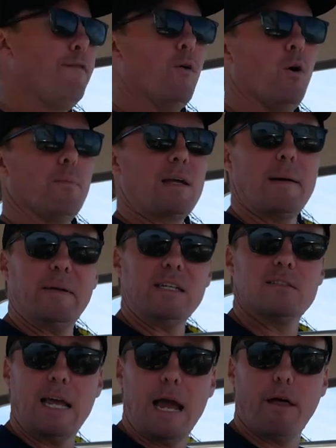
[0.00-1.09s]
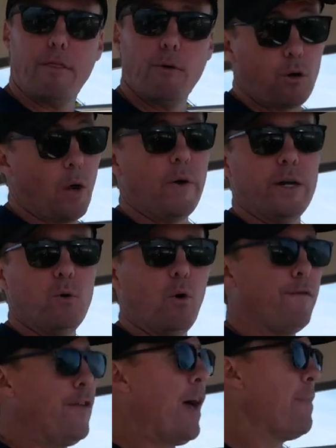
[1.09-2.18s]
for coming south, or going
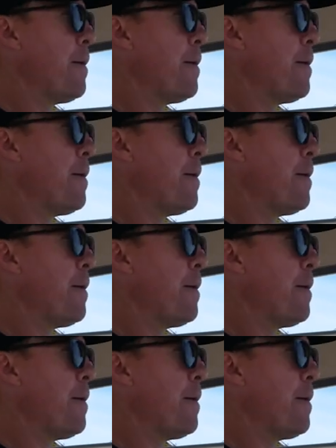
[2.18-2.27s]
north for that